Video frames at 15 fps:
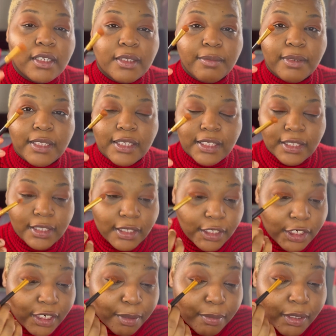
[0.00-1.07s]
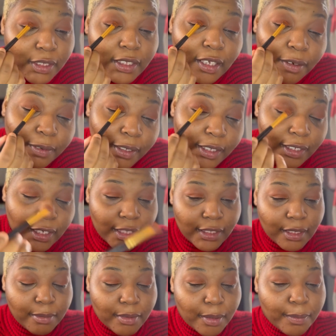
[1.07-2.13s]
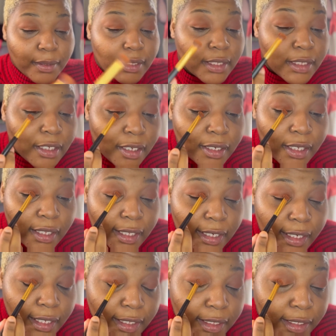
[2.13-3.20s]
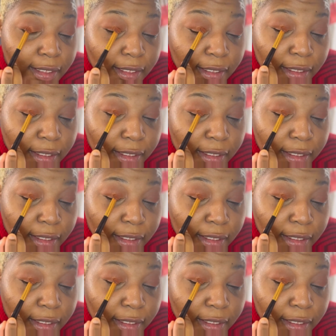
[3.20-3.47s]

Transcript: But this is a shimmer, so we're going to attempt to put this on the lids.